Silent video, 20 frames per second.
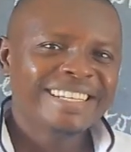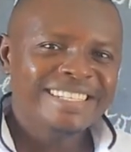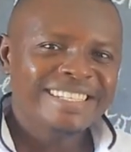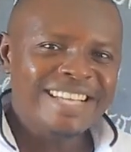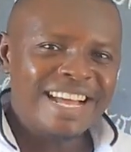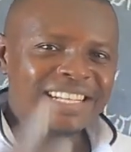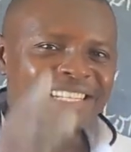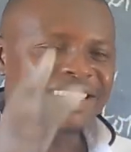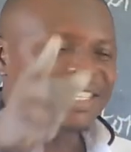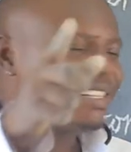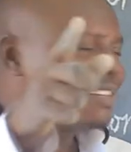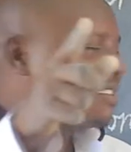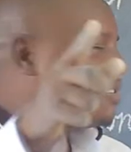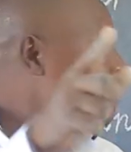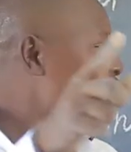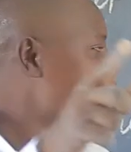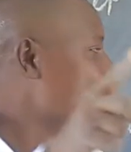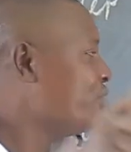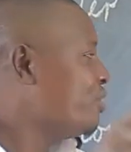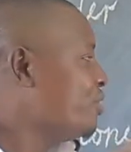That's
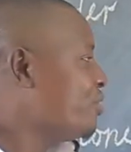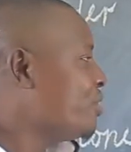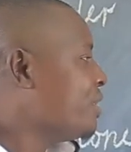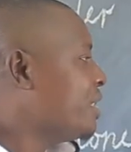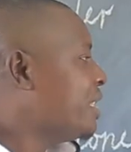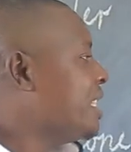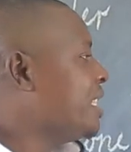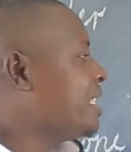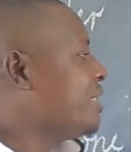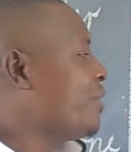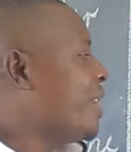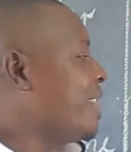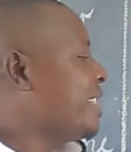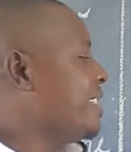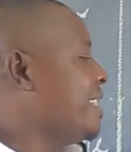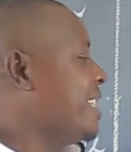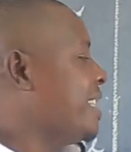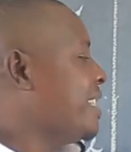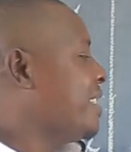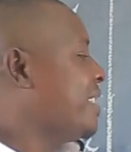good. This
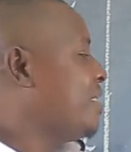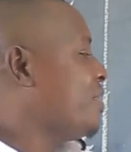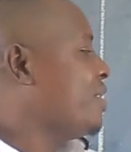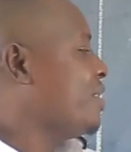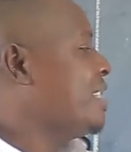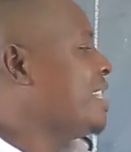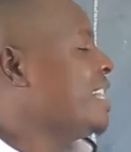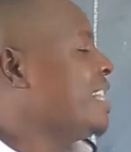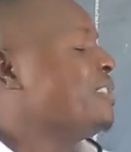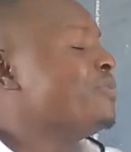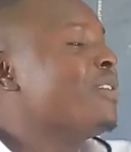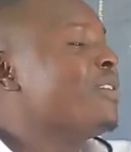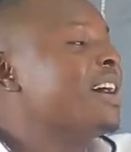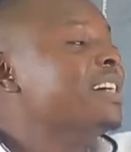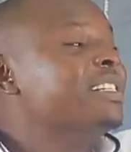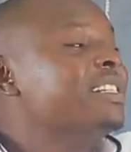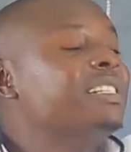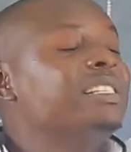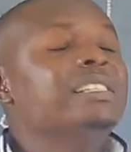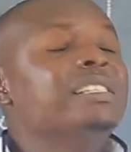was the stone that
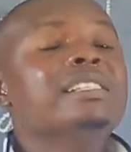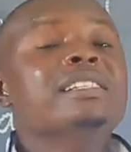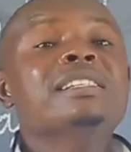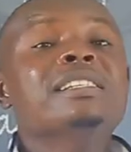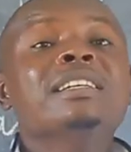was